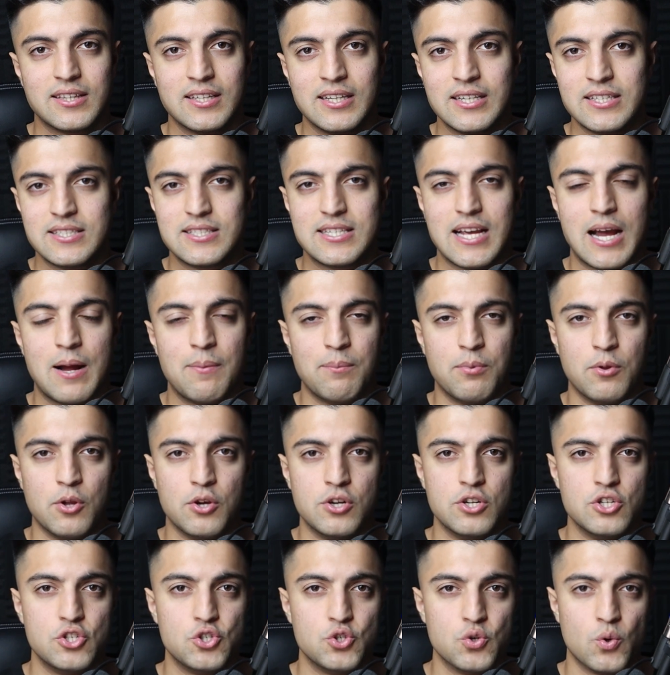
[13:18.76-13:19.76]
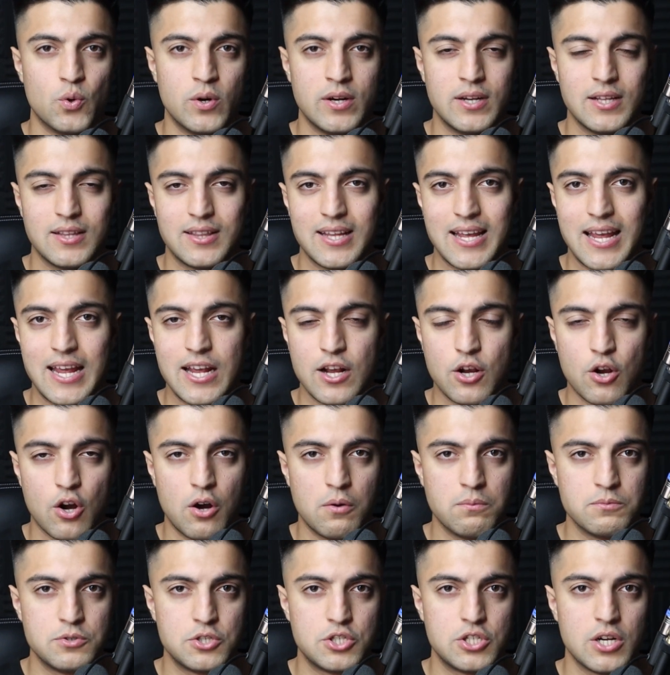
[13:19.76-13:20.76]
link down below to join the
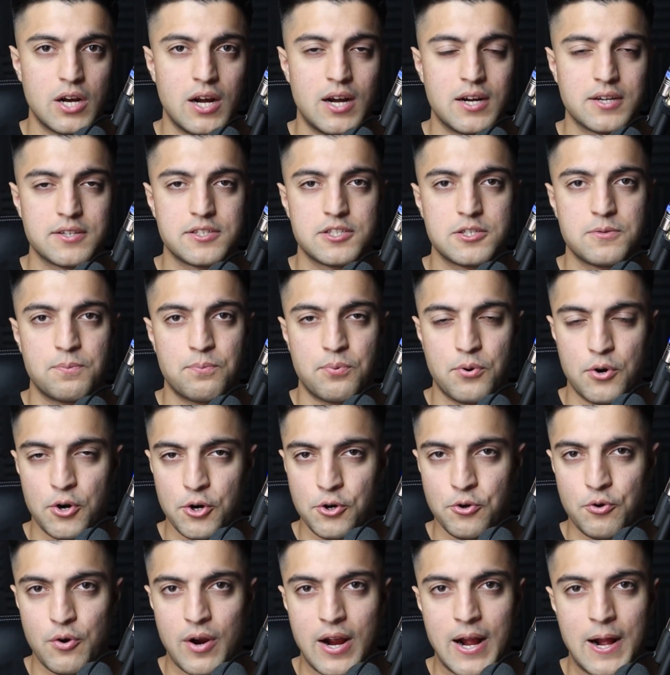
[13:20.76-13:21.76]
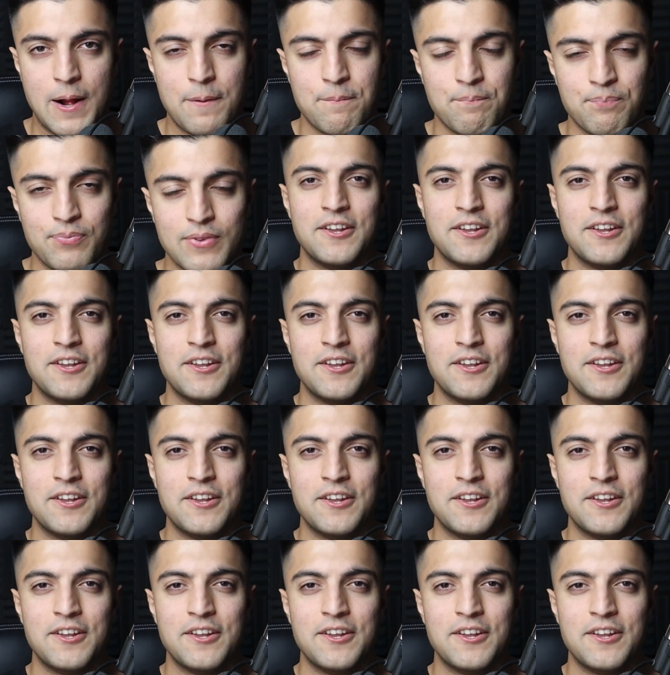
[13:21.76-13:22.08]
Ecom Sharks program.